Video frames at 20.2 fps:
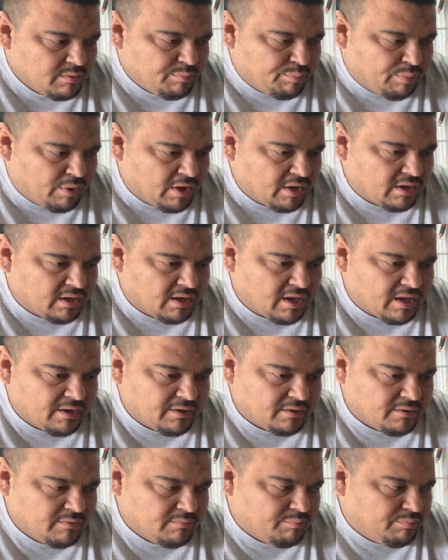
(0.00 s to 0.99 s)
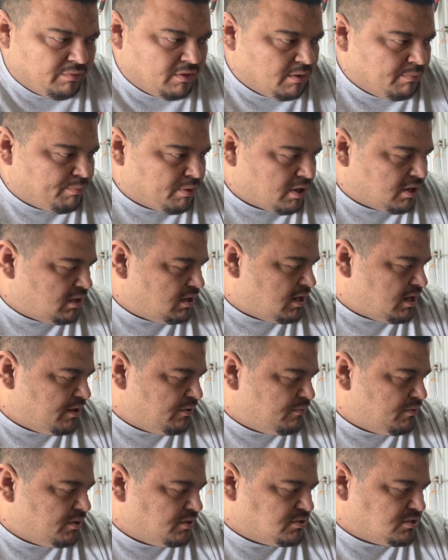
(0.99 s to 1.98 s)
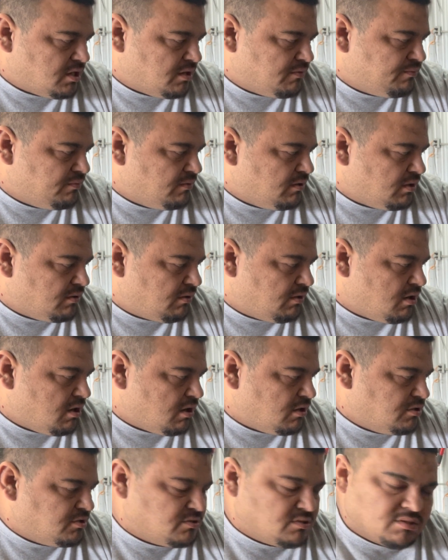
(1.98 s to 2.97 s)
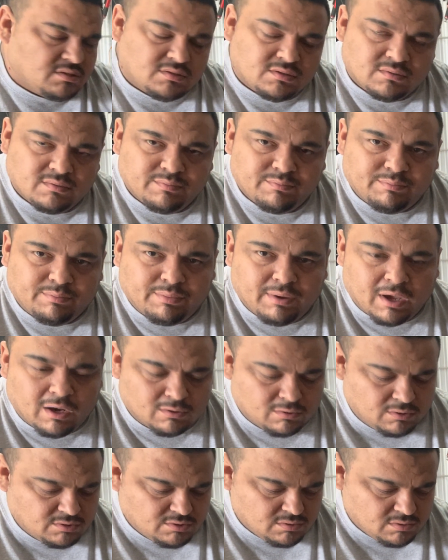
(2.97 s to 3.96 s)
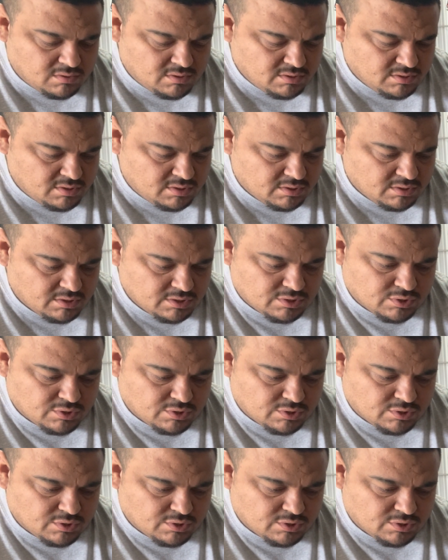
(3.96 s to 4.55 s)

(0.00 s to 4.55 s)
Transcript: pod light runs off of the car's power source is